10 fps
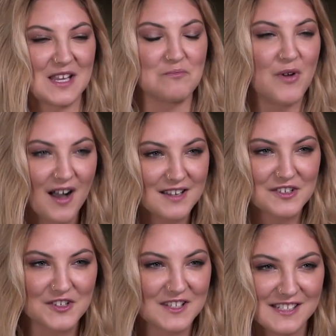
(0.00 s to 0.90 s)
like
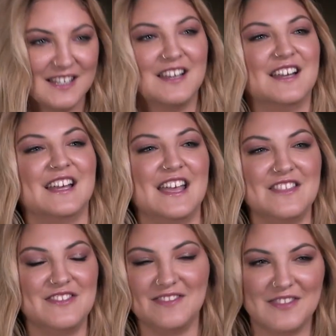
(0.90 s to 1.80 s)
punched
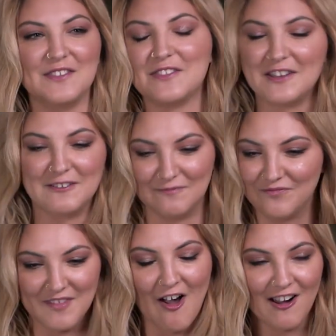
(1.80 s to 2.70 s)
in the,
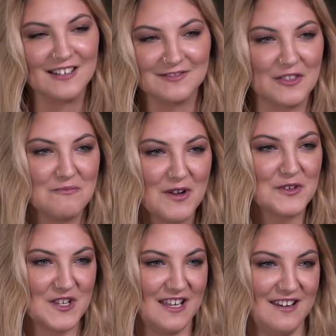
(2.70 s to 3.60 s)
the heart with
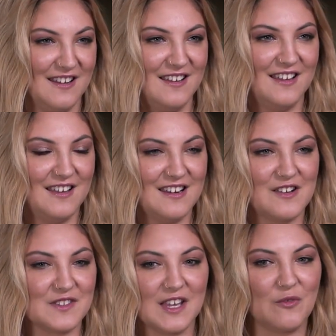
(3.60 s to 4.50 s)
emotion. And
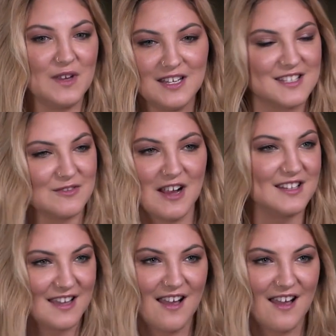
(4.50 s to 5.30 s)
I was like, we need to write